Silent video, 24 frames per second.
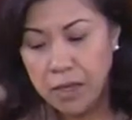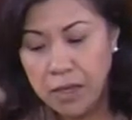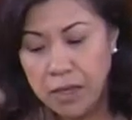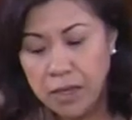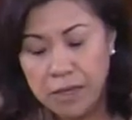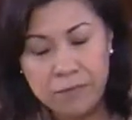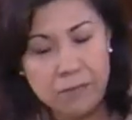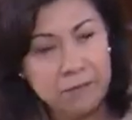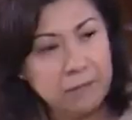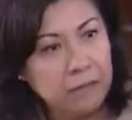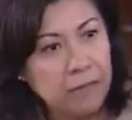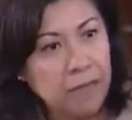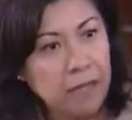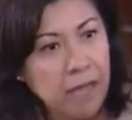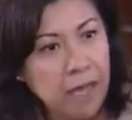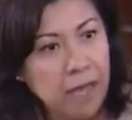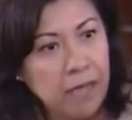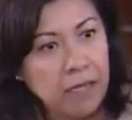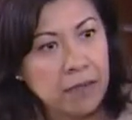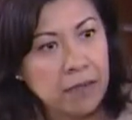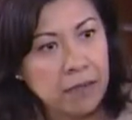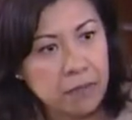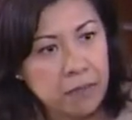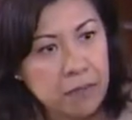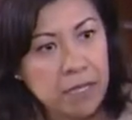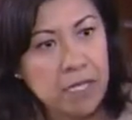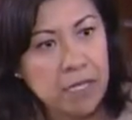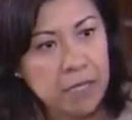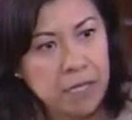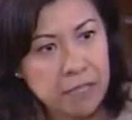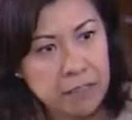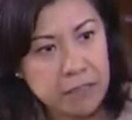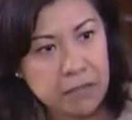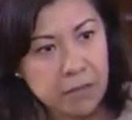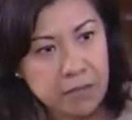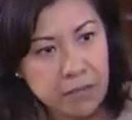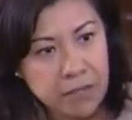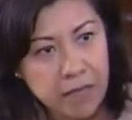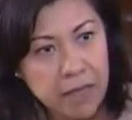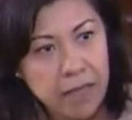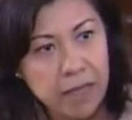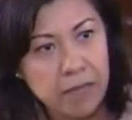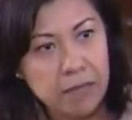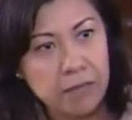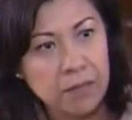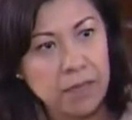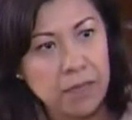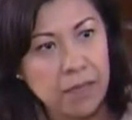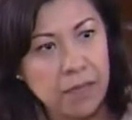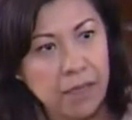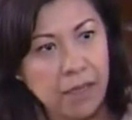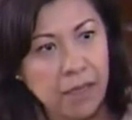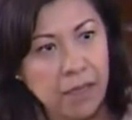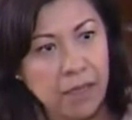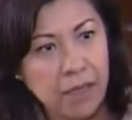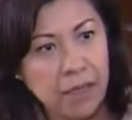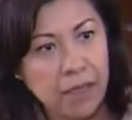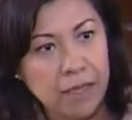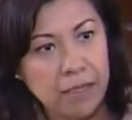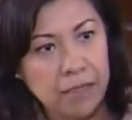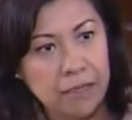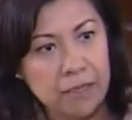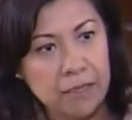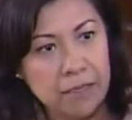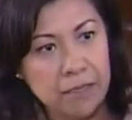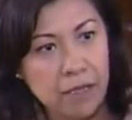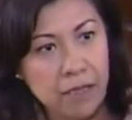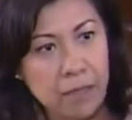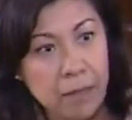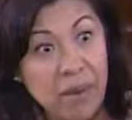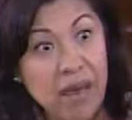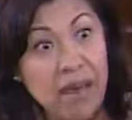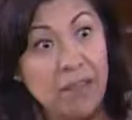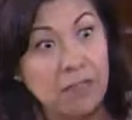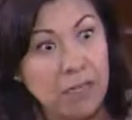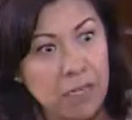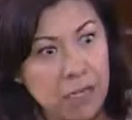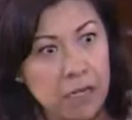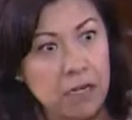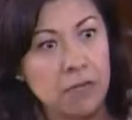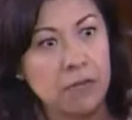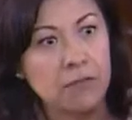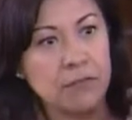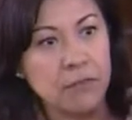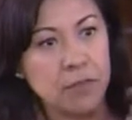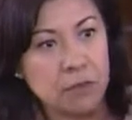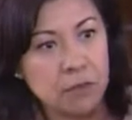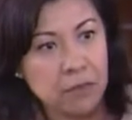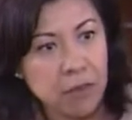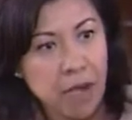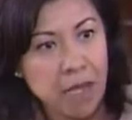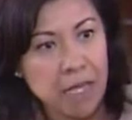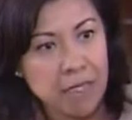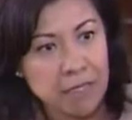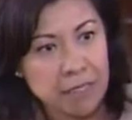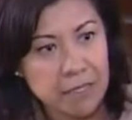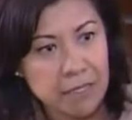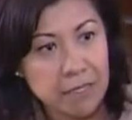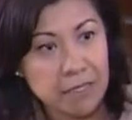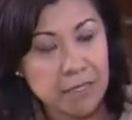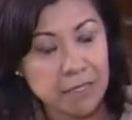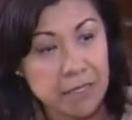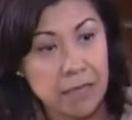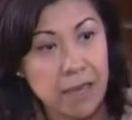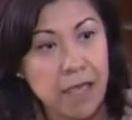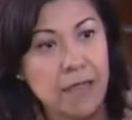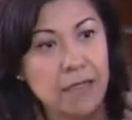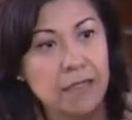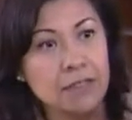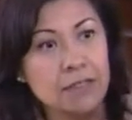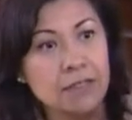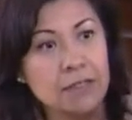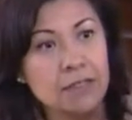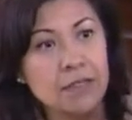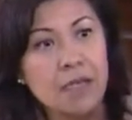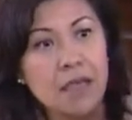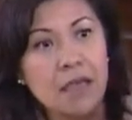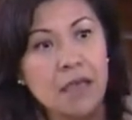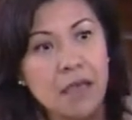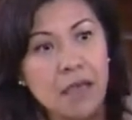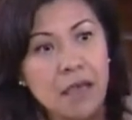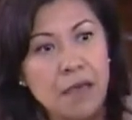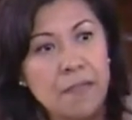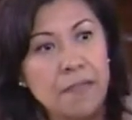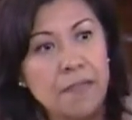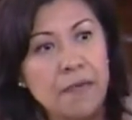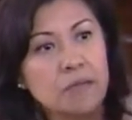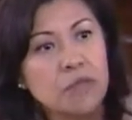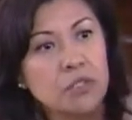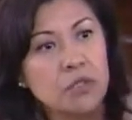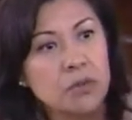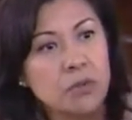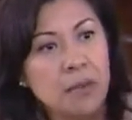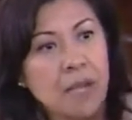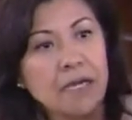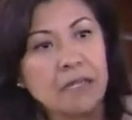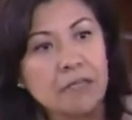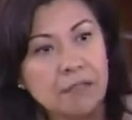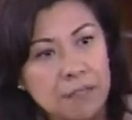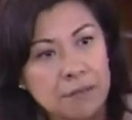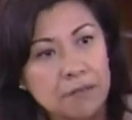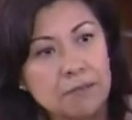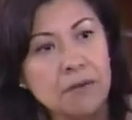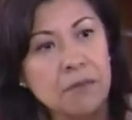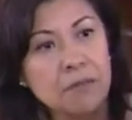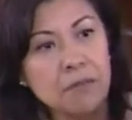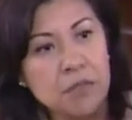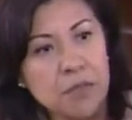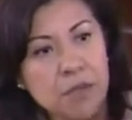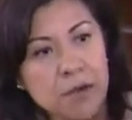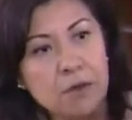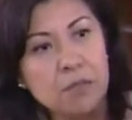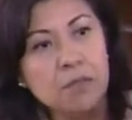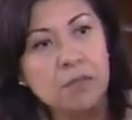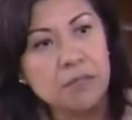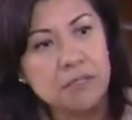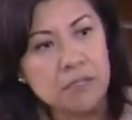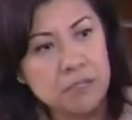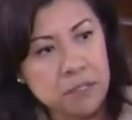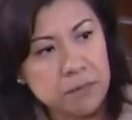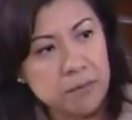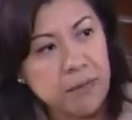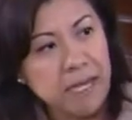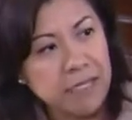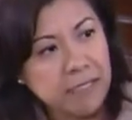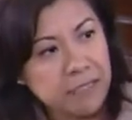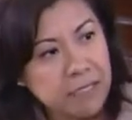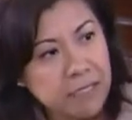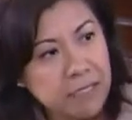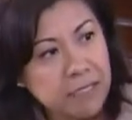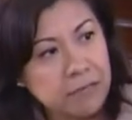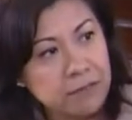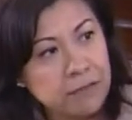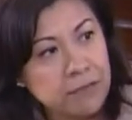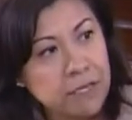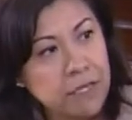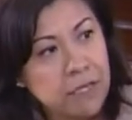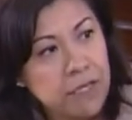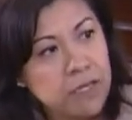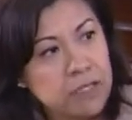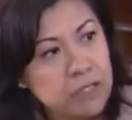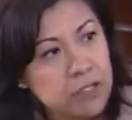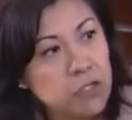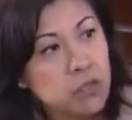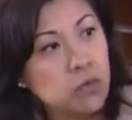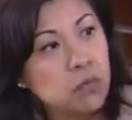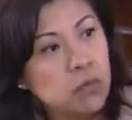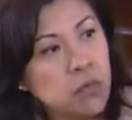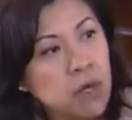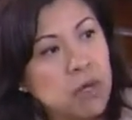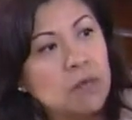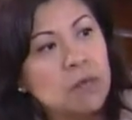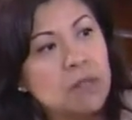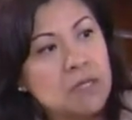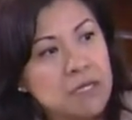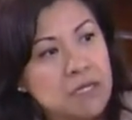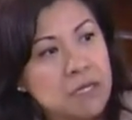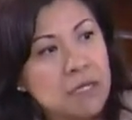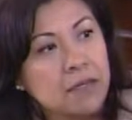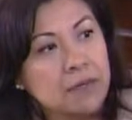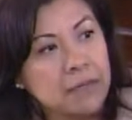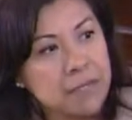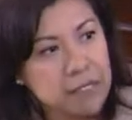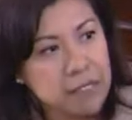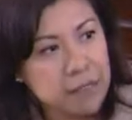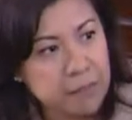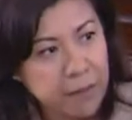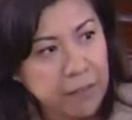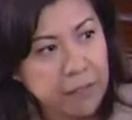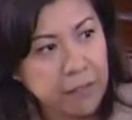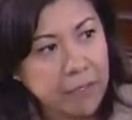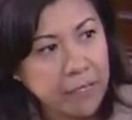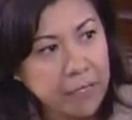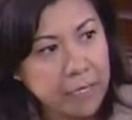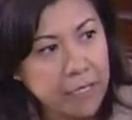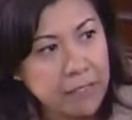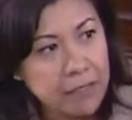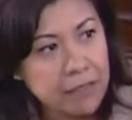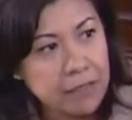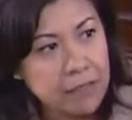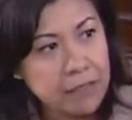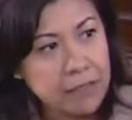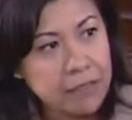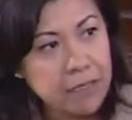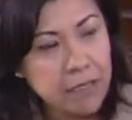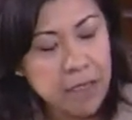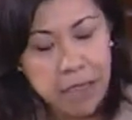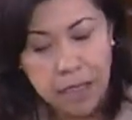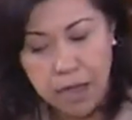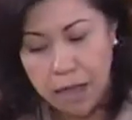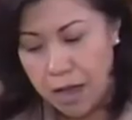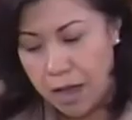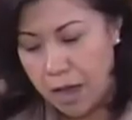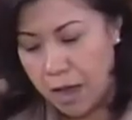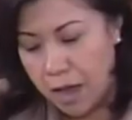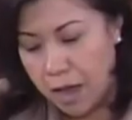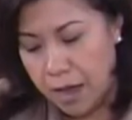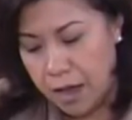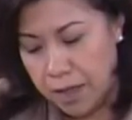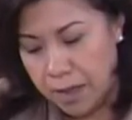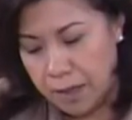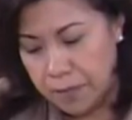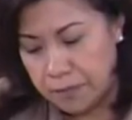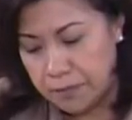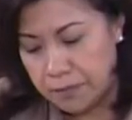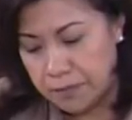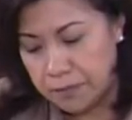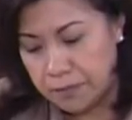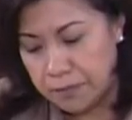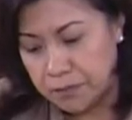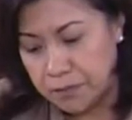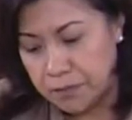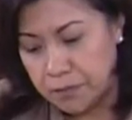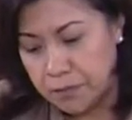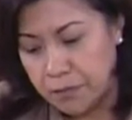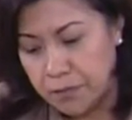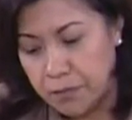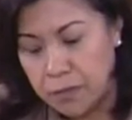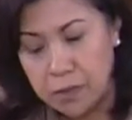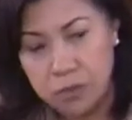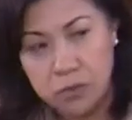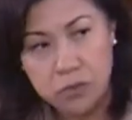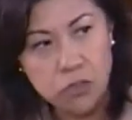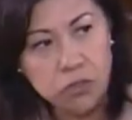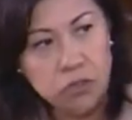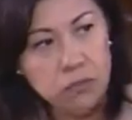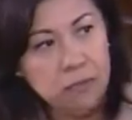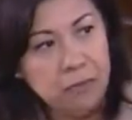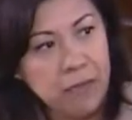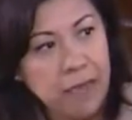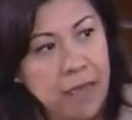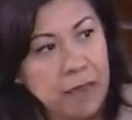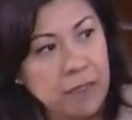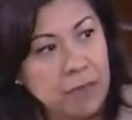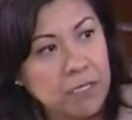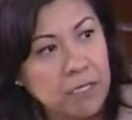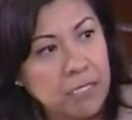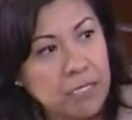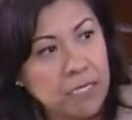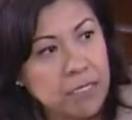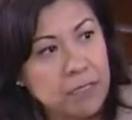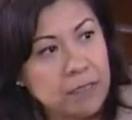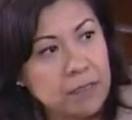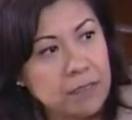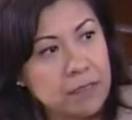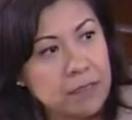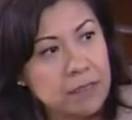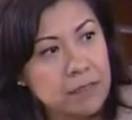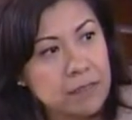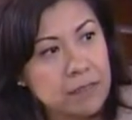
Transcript: I've had meetings with them and about the interview process and asked them directly from their perspective as to what was their experience. Two families,